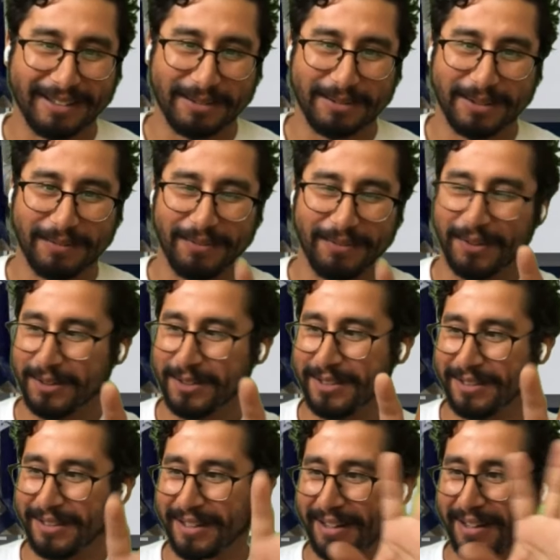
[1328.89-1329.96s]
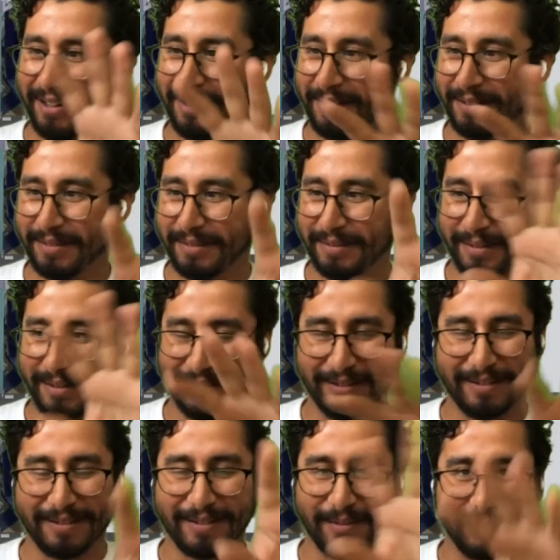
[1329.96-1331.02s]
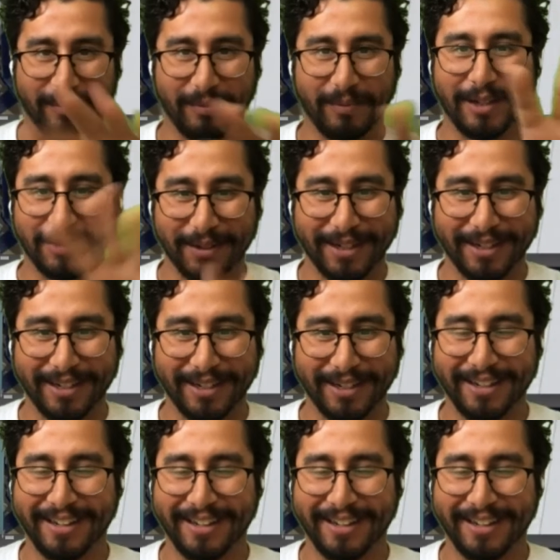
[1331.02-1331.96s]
was a first rendering.